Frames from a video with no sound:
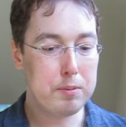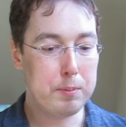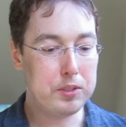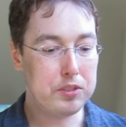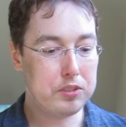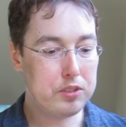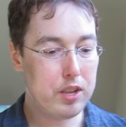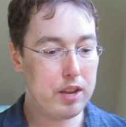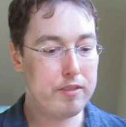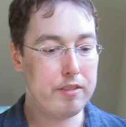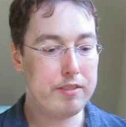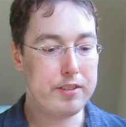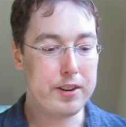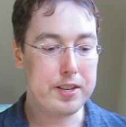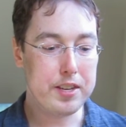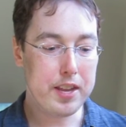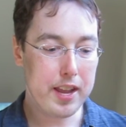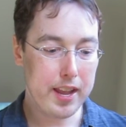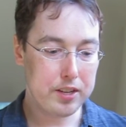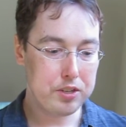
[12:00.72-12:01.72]
but still have a
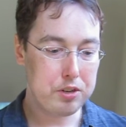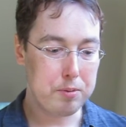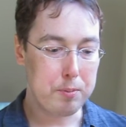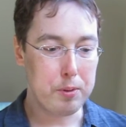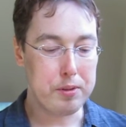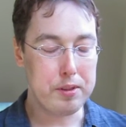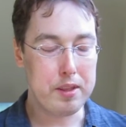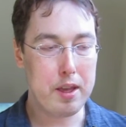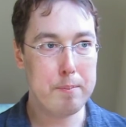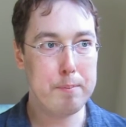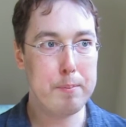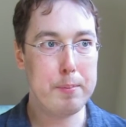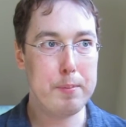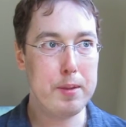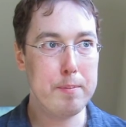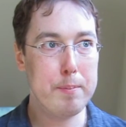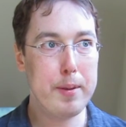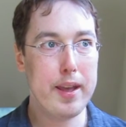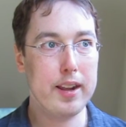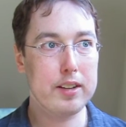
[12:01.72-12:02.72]
very tangible
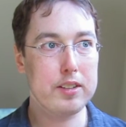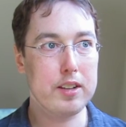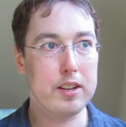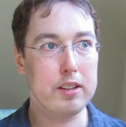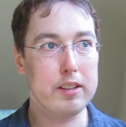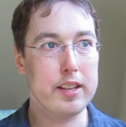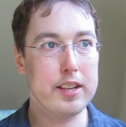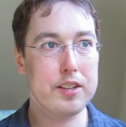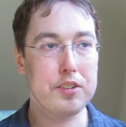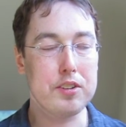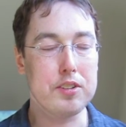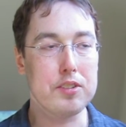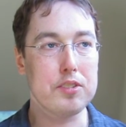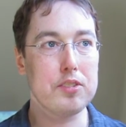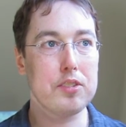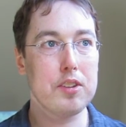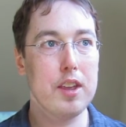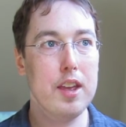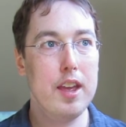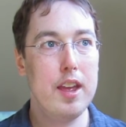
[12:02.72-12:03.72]
impact on
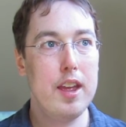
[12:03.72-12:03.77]
elections.